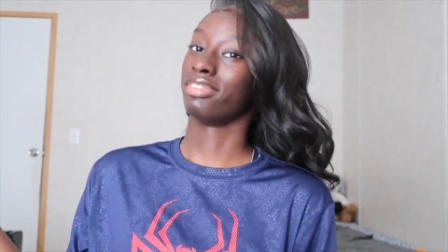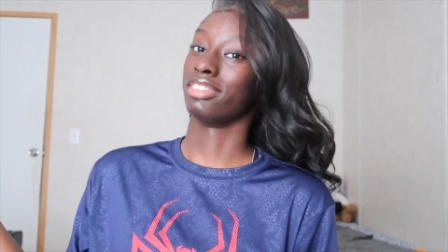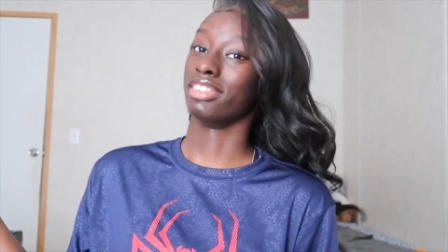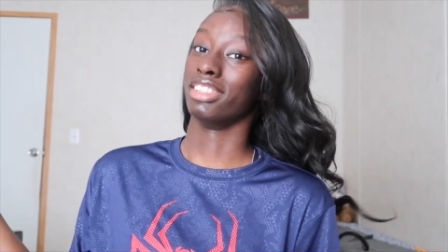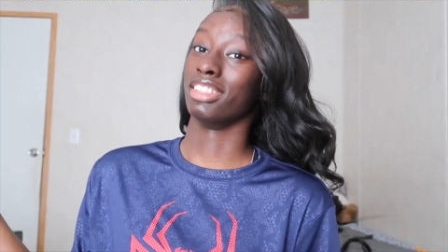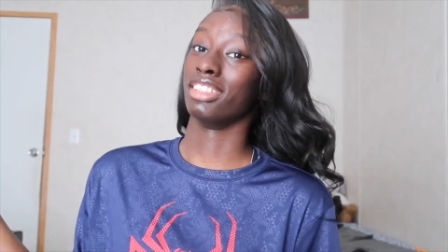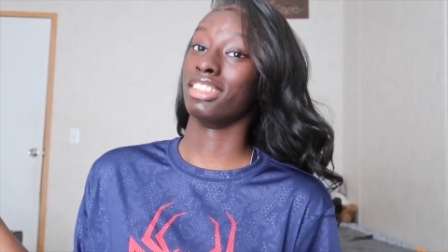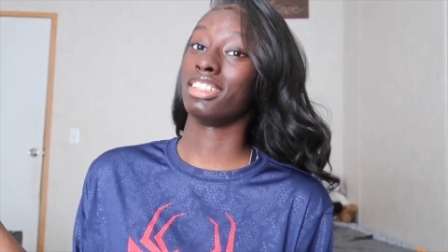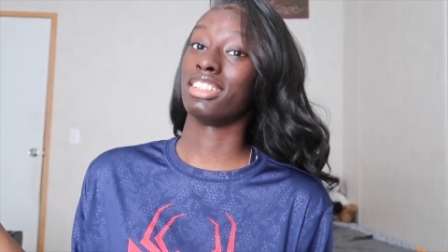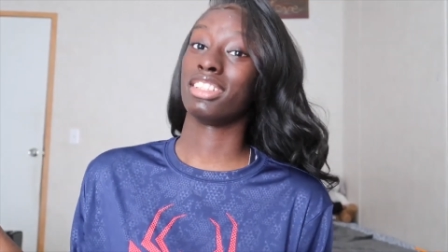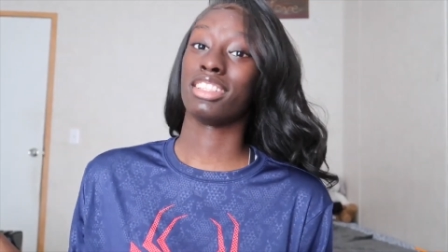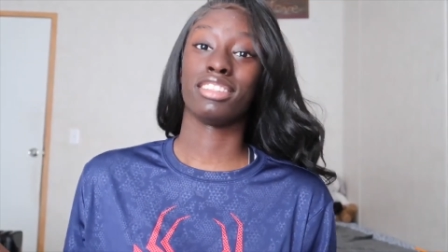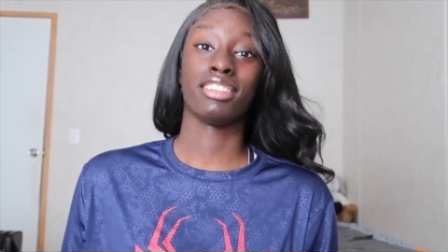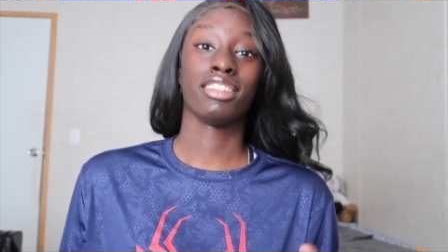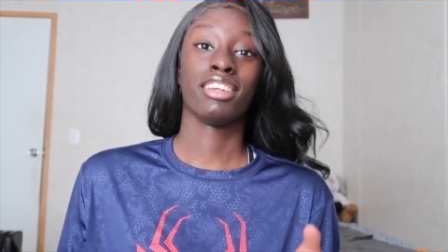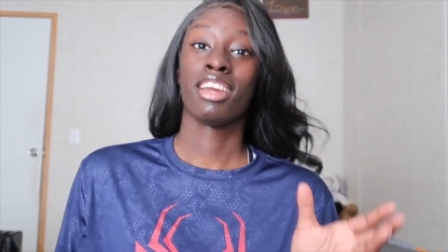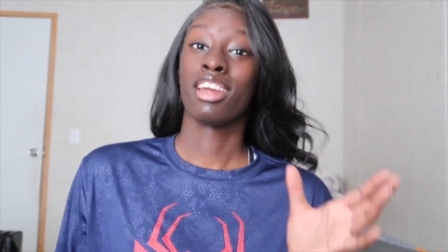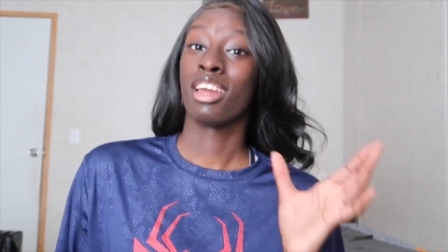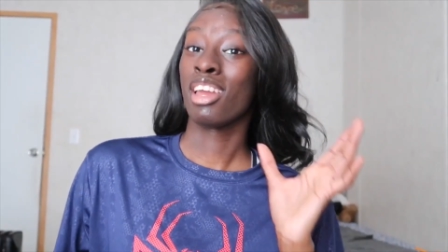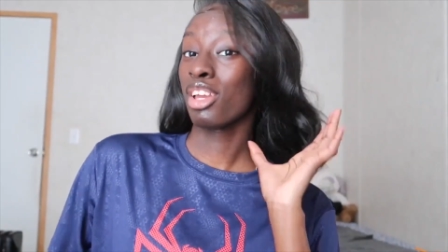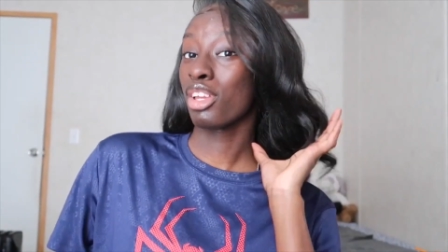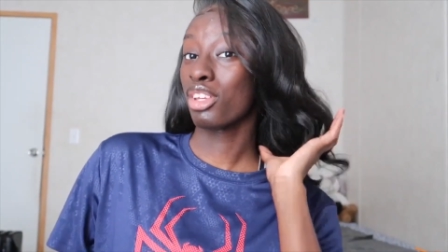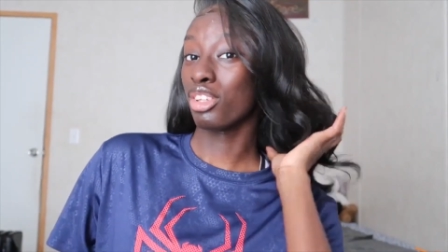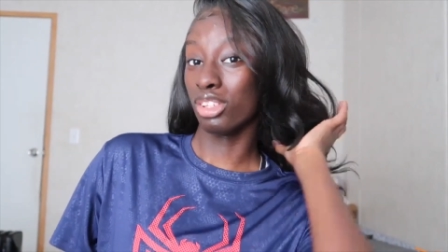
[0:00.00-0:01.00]
good
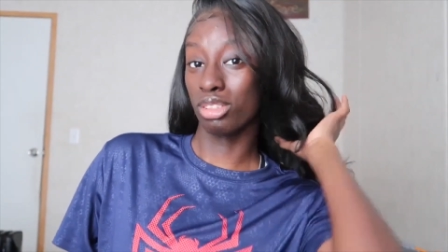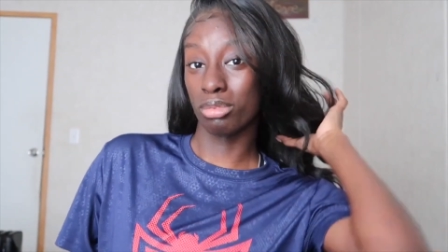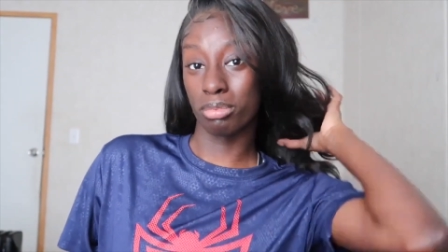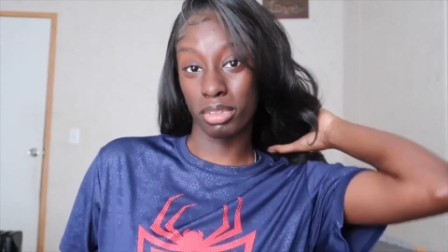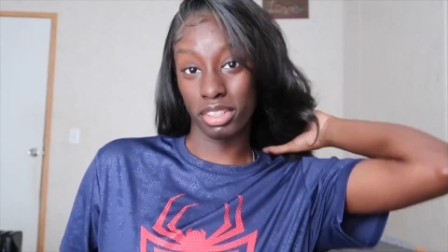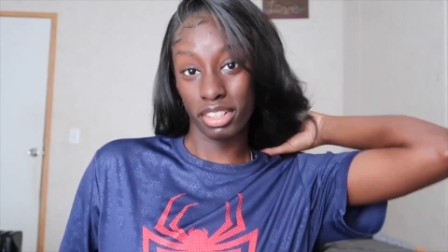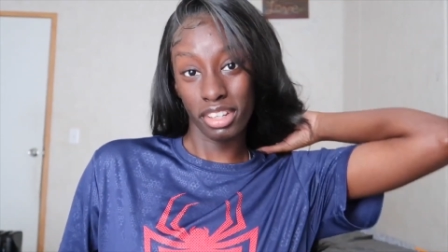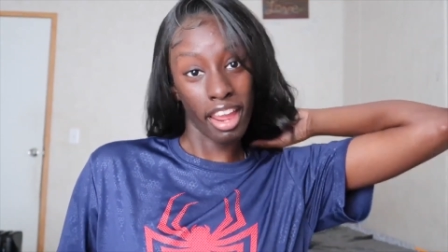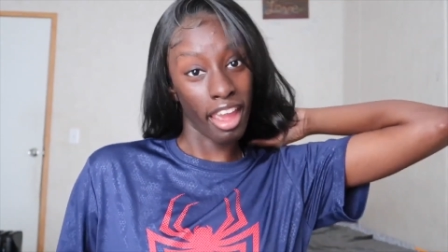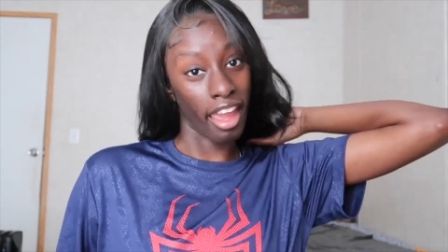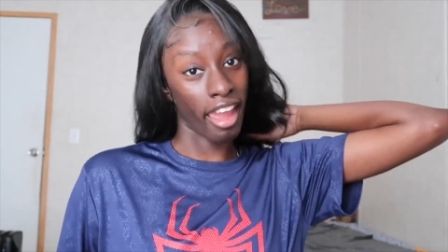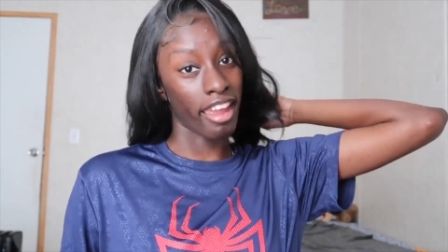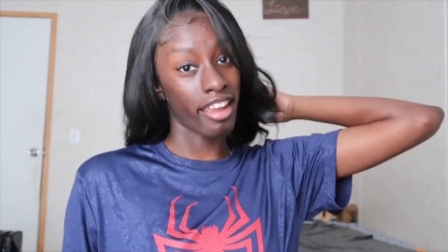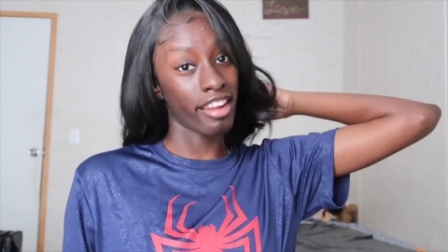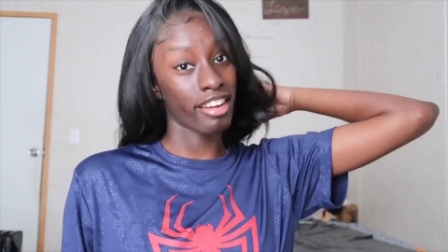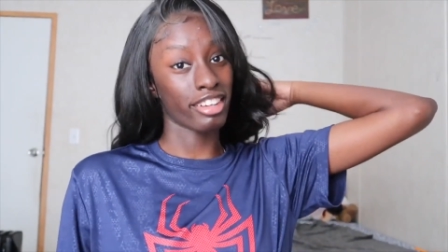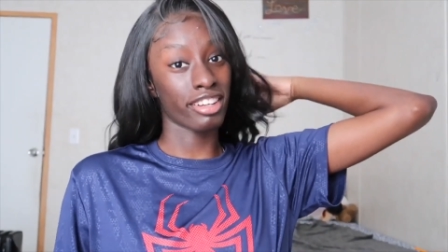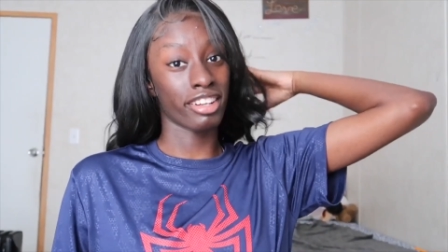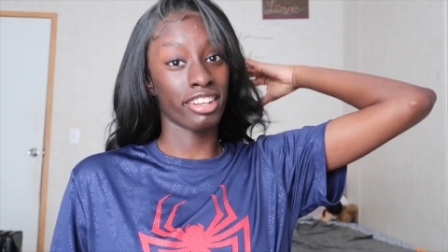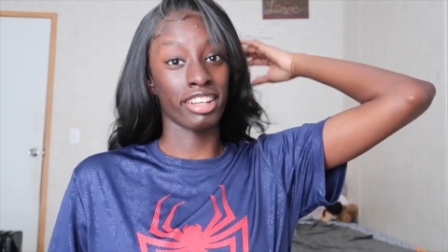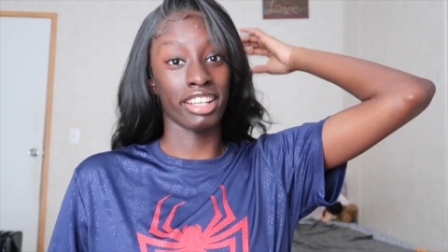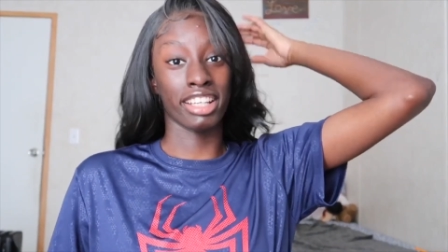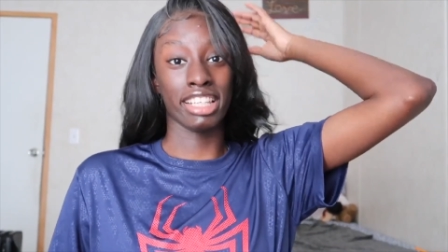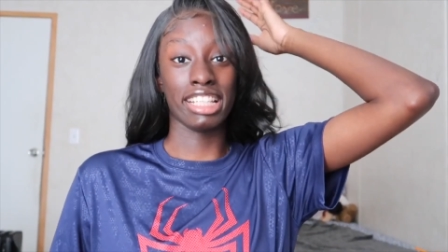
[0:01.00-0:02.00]
human
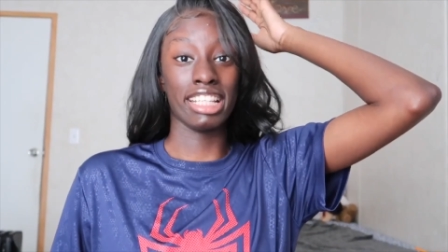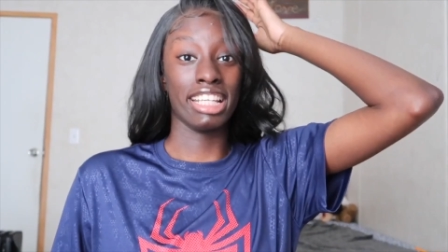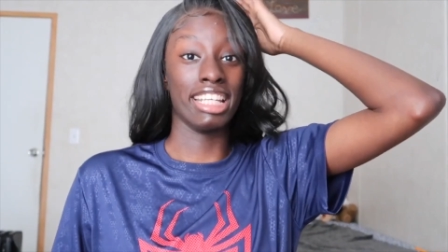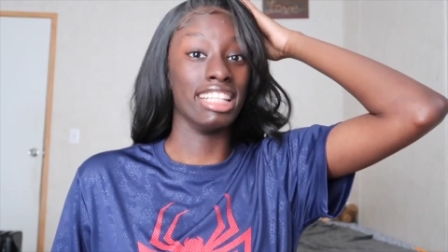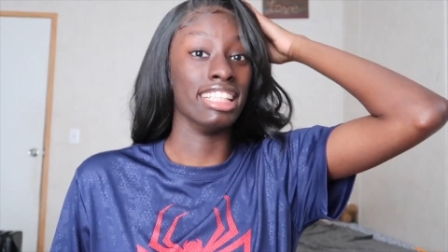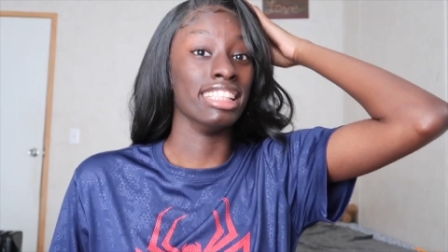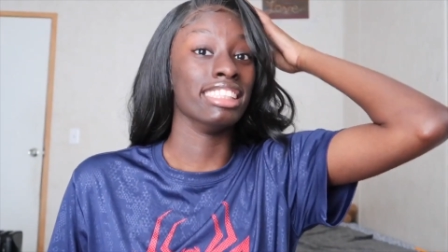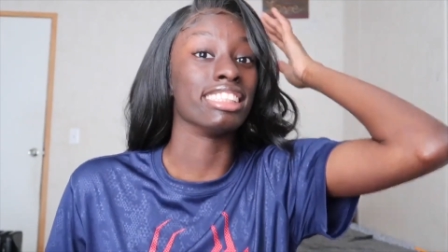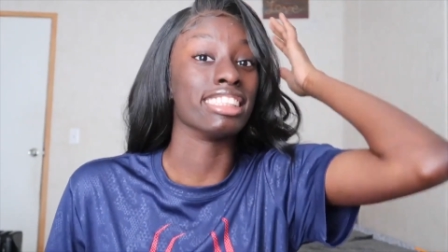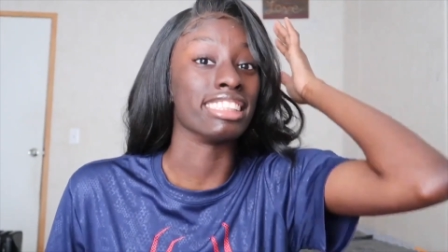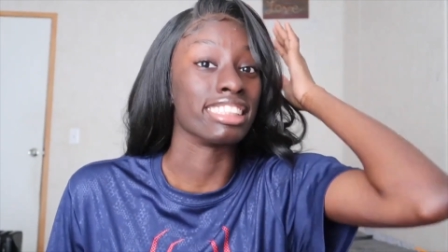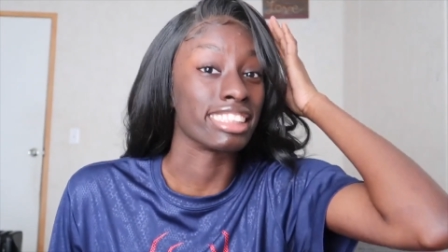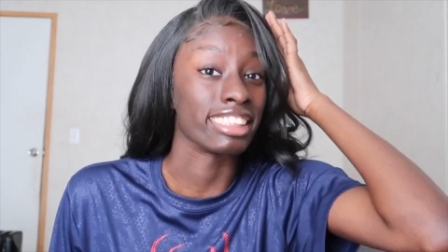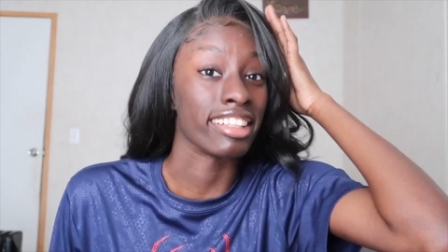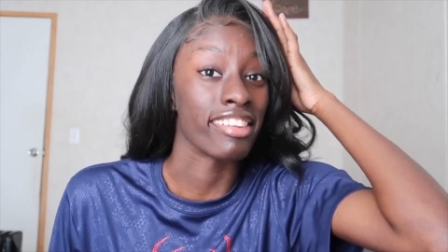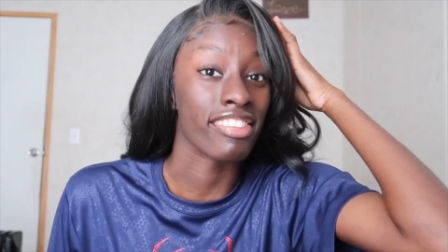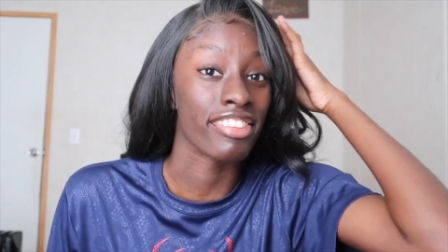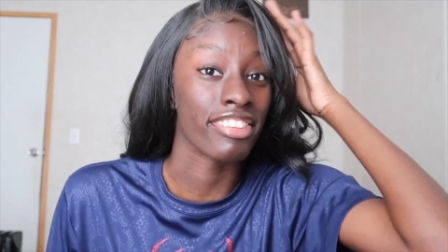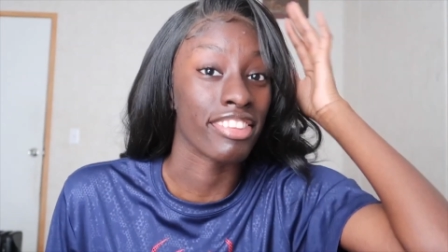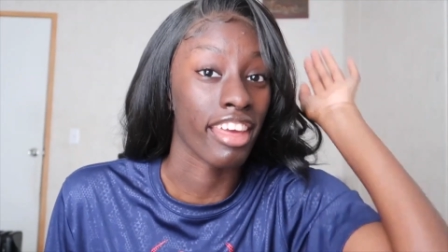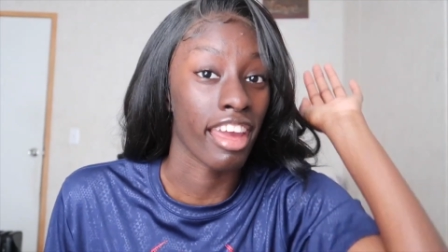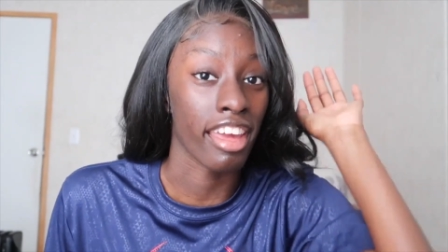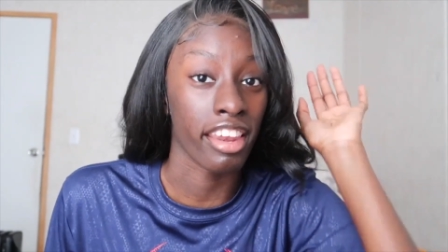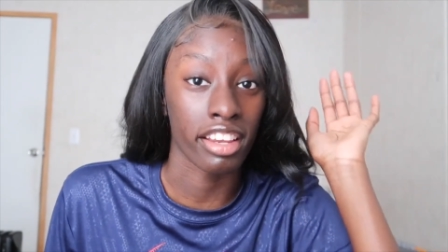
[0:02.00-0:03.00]
hair, honey, and this is
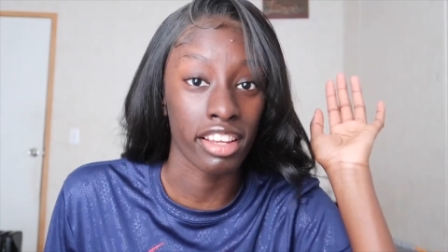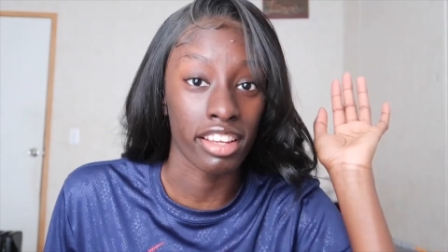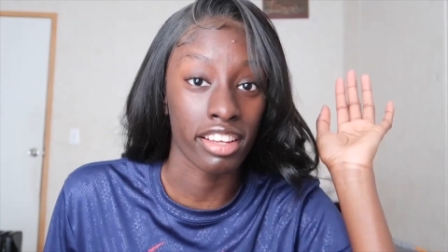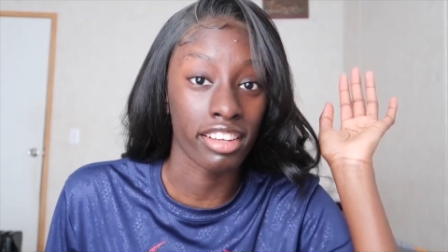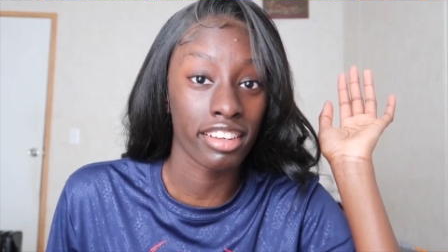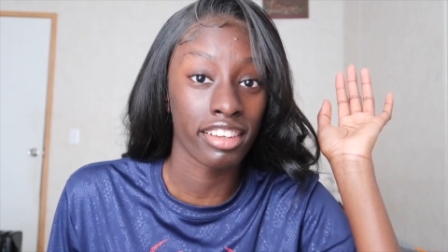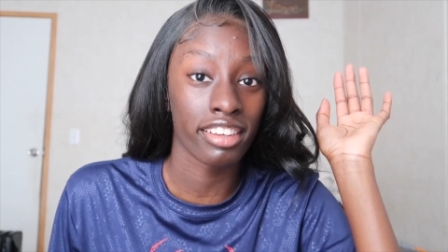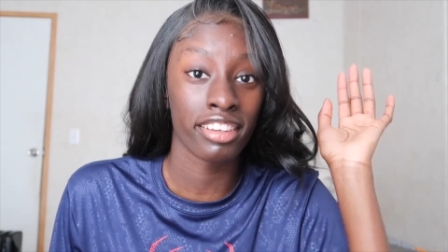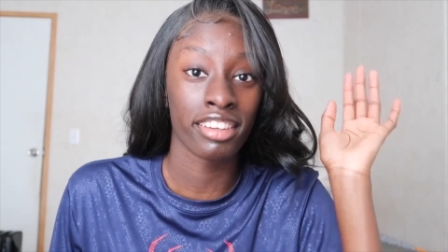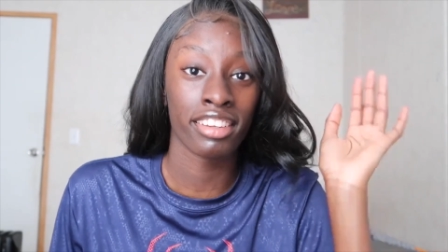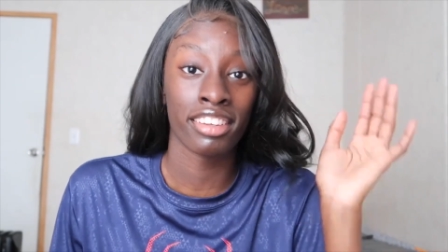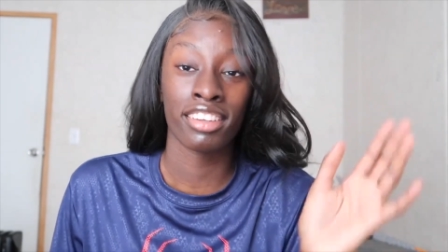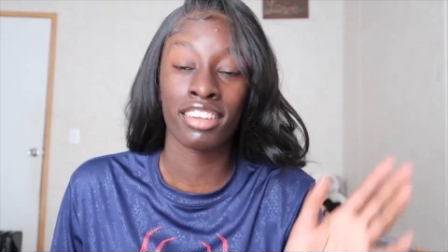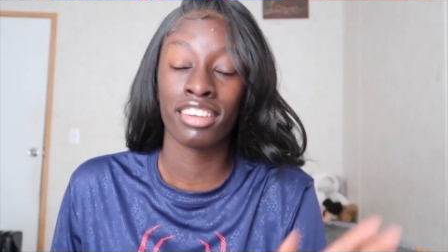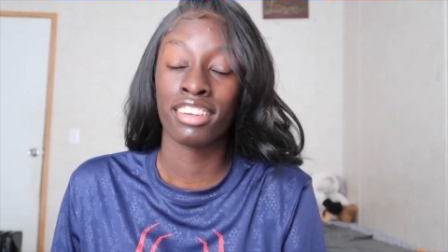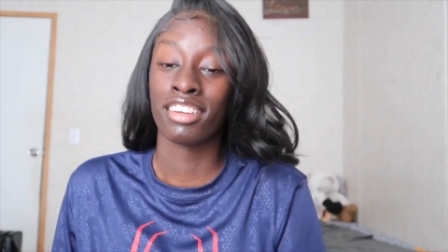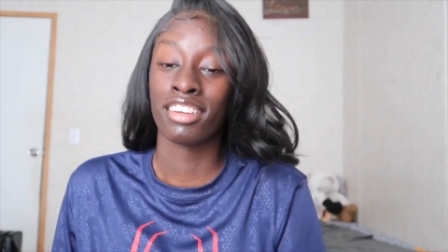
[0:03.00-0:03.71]
synthetic.